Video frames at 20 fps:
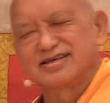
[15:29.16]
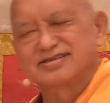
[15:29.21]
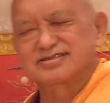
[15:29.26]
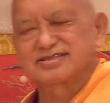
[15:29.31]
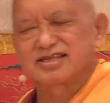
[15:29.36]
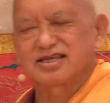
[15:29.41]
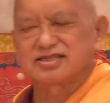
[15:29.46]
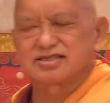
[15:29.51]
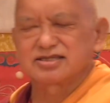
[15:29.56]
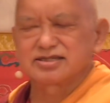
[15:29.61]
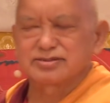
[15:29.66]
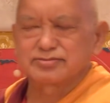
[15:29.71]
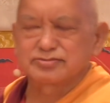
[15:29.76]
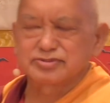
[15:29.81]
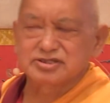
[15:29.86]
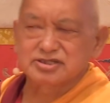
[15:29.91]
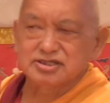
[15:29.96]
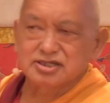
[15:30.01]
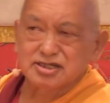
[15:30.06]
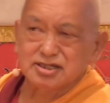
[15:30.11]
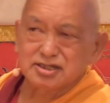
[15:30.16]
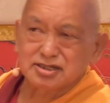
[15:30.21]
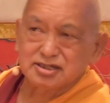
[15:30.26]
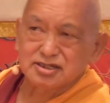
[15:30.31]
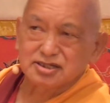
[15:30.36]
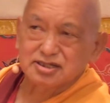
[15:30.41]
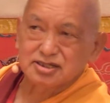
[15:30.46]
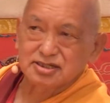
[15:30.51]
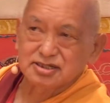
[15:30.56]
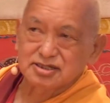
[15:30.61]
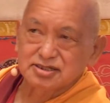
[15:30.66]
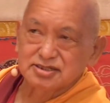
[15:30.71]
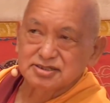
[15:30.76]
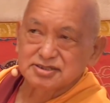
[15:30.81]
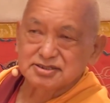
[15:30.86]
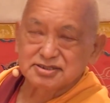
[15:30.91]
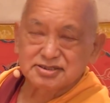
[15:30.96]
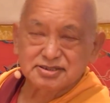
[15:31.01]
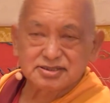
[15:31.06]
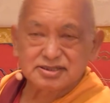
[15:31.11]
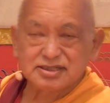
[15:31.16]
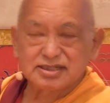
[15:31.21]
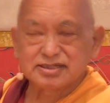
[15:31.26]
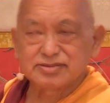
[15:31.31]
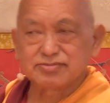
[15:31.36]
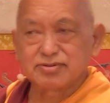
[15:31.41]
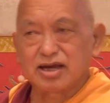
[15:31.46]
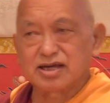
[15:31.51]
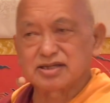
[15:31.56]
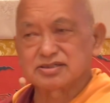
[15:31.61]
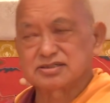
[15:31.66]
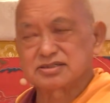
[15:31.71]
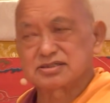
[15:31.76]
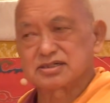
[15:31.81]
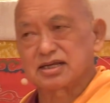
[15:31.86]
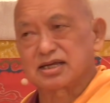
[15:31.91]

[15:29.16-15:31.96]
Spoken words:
then Rinpoche advised